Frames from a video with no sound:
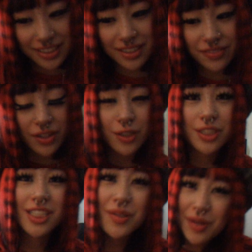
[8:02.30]
Bro,
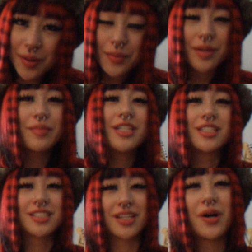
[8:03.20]
she wanna be me
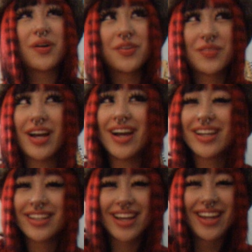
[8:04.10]
so bad,
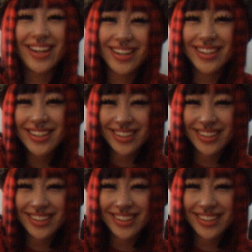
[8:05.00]
like.